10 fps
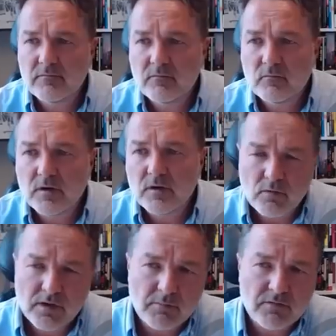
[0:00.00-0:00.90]
we're
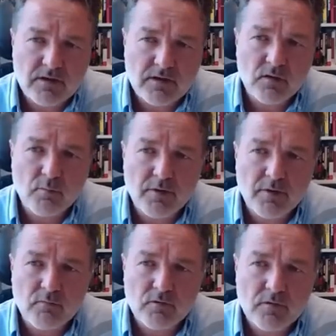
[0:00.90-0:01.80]
talking about Ethiopia,
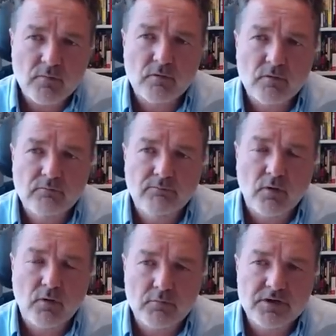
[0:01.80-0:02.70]
one of the most
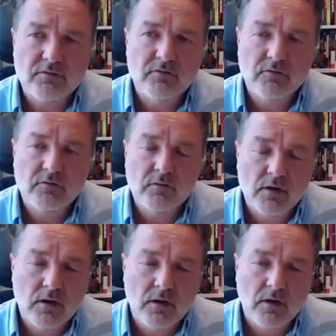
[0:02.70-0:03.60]
prominent
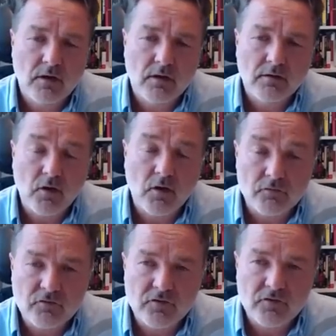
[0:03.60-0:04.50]

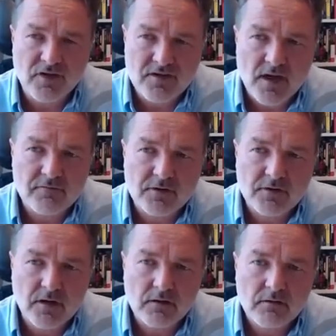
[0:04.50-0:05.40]
countries in
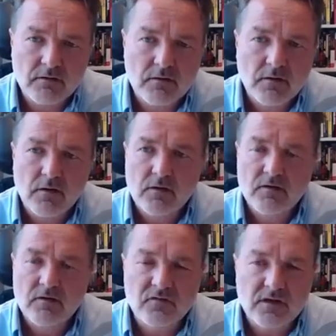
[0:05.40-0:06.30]
Africa,
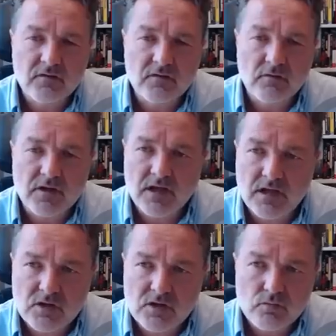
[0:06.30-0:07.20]
the seat of the
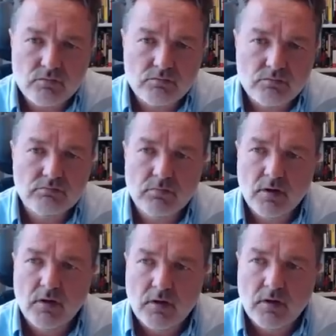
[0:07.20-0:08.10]
AU,
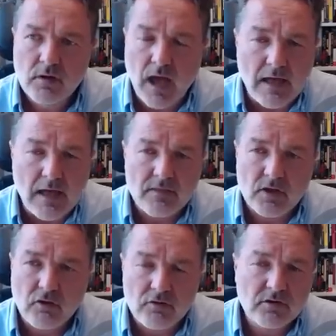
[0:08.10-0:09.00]
and the
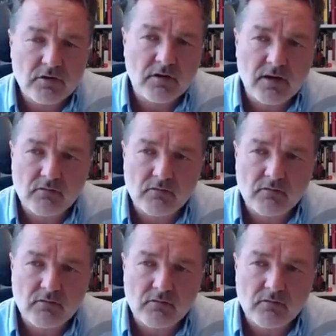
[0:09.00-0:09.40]
current head